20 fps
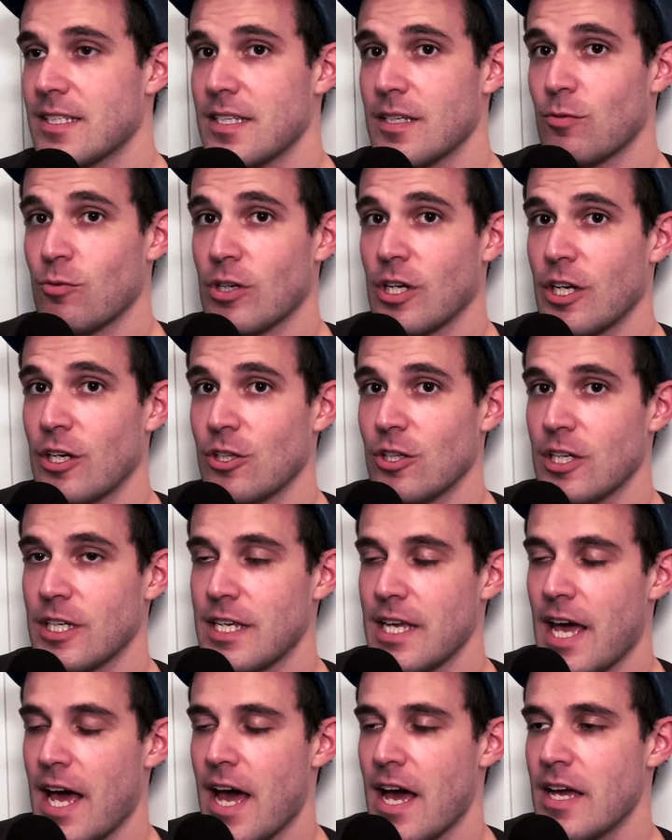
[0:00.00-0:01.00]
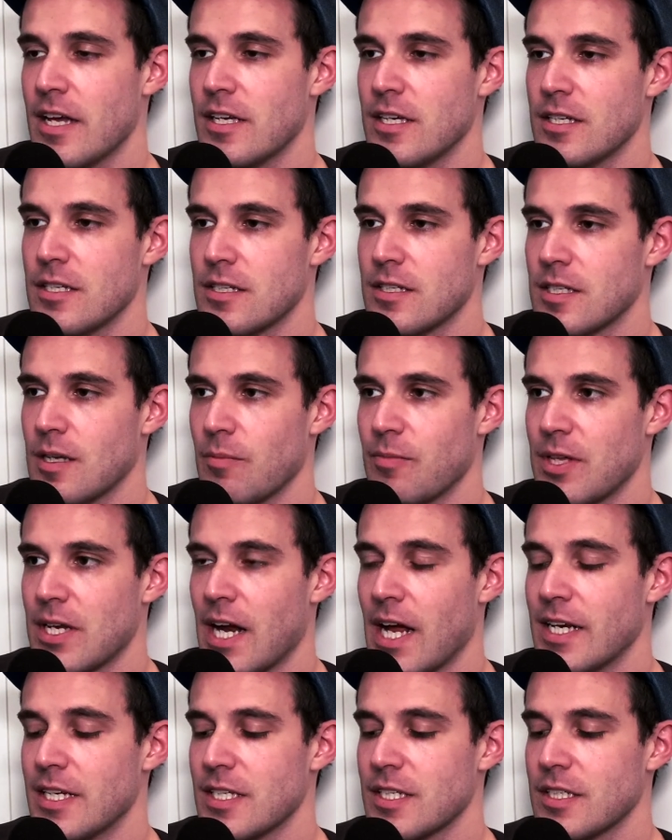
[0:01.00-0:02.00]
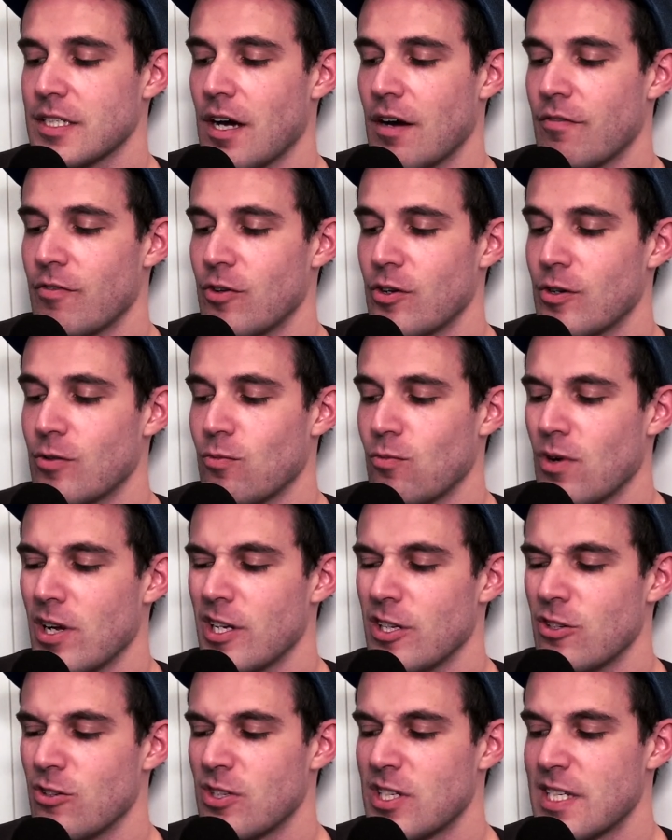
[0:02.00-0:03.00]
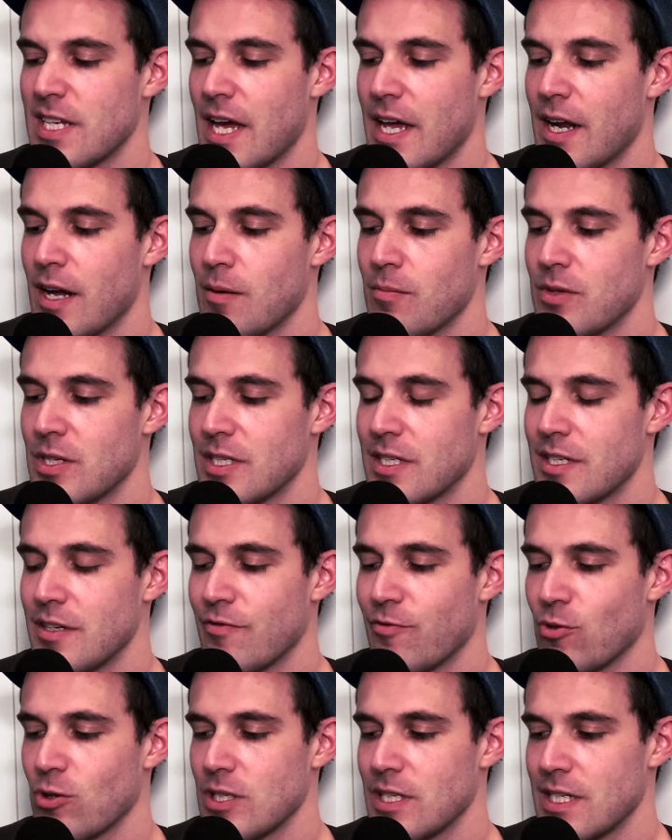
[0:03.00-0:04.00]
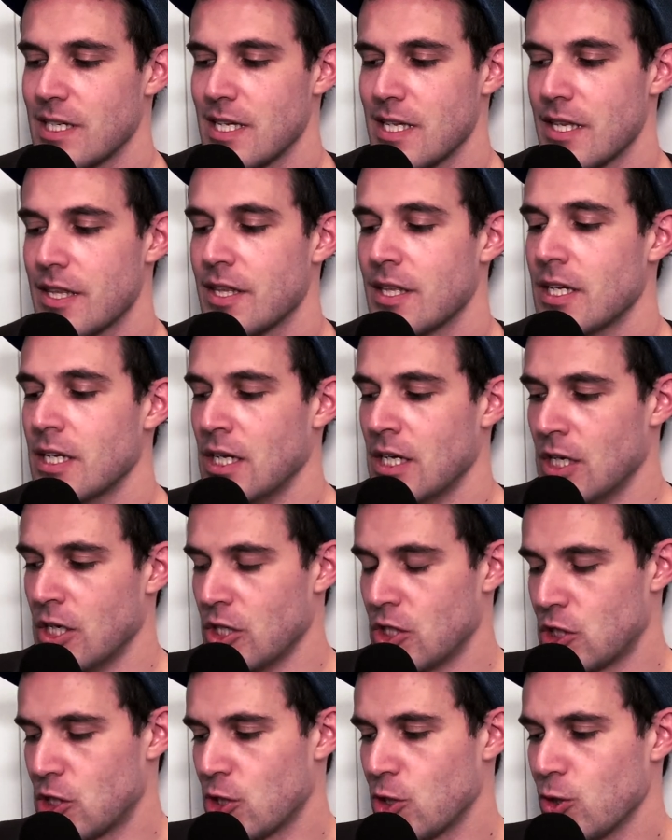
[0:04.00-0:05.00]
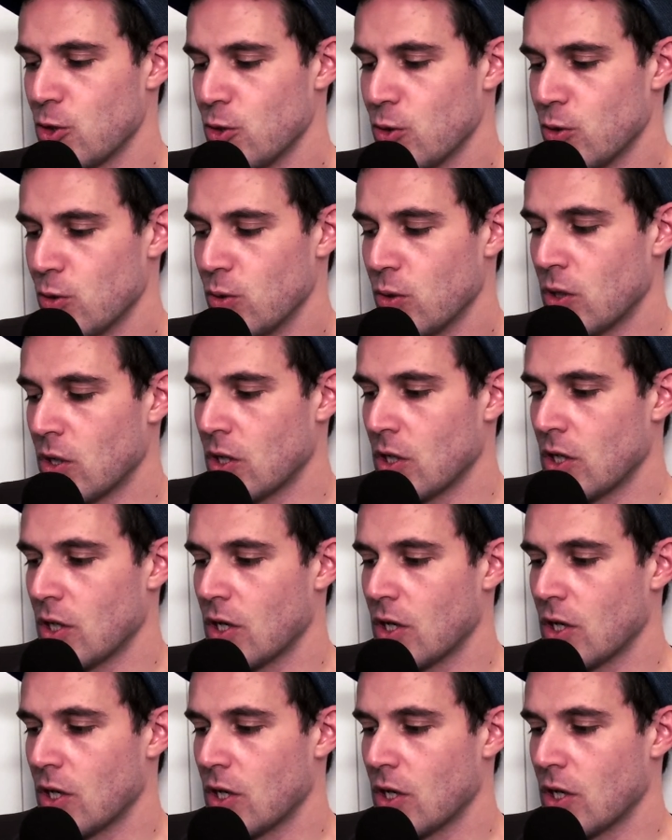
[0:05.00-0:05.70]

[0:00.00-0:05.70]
thing we're going to look at is something I discovered when you set up the C4 Synth to